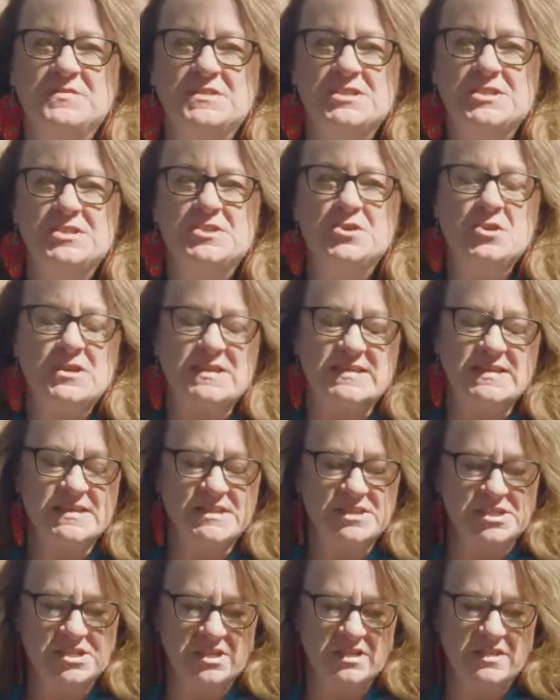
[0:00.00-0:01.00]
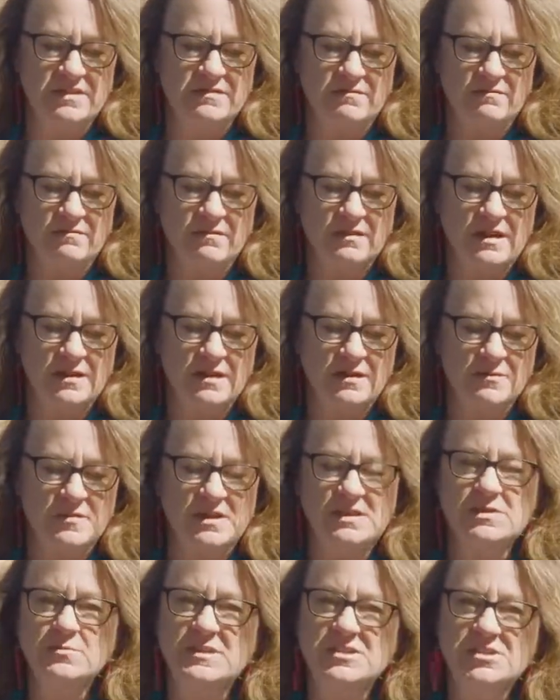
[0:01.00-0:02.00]
to your attention,
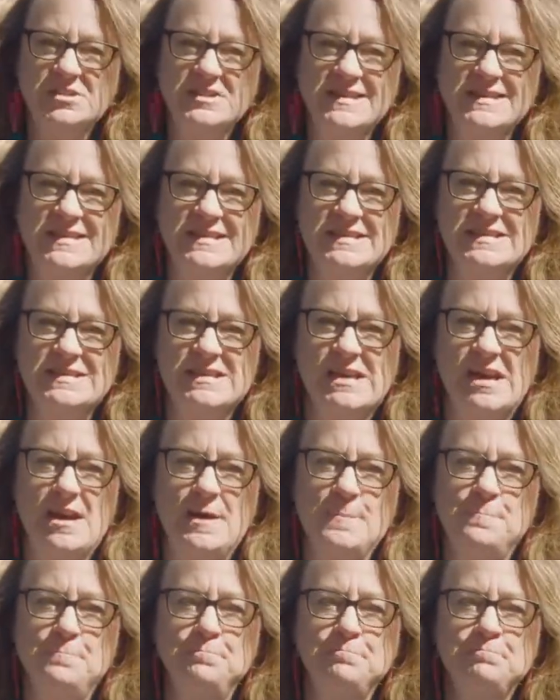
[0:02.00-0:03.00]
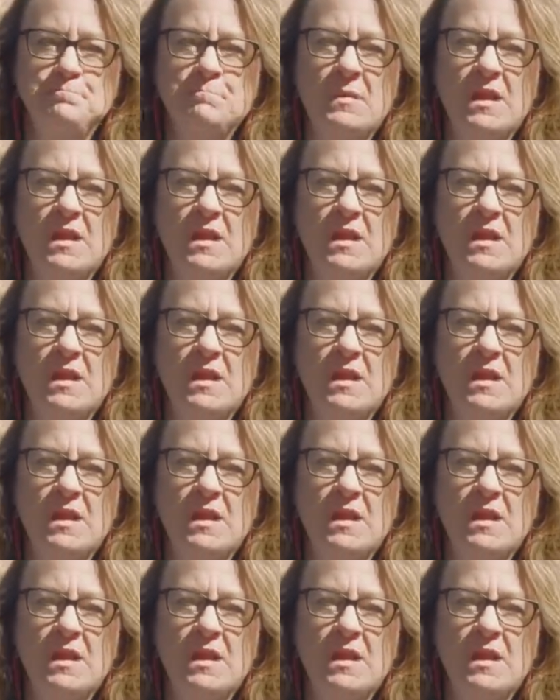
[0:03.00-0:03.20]
especially in this time,